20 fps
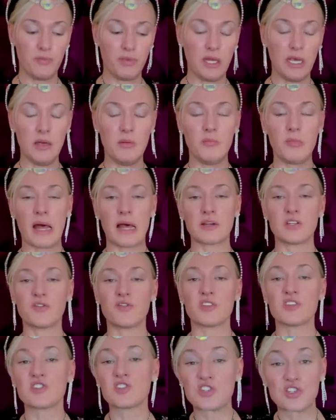The impact
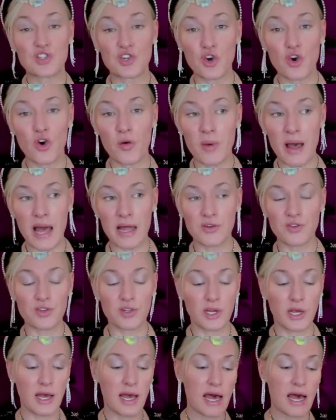of the storm Antoni.